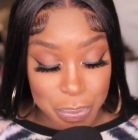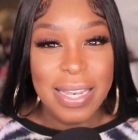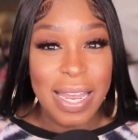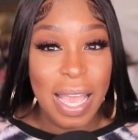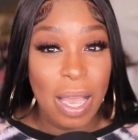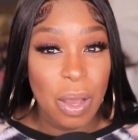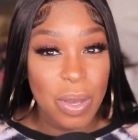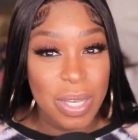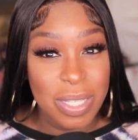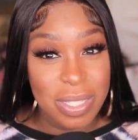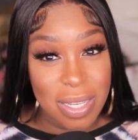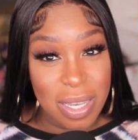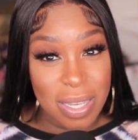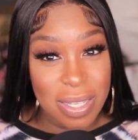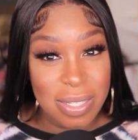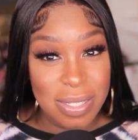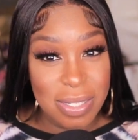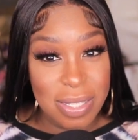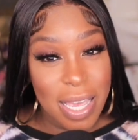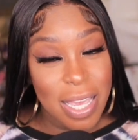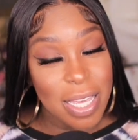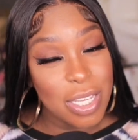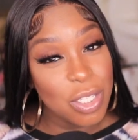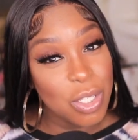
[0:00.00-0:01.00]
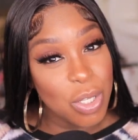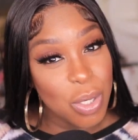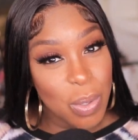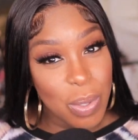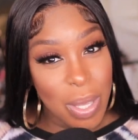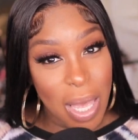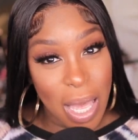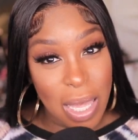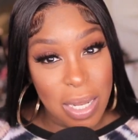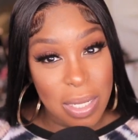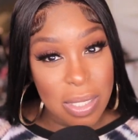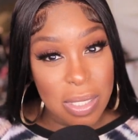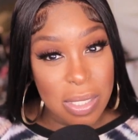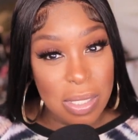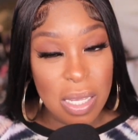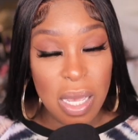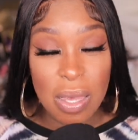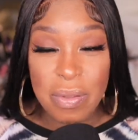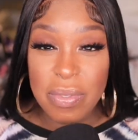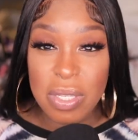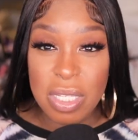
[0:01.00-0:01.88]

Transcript: Now, it does take two gallons of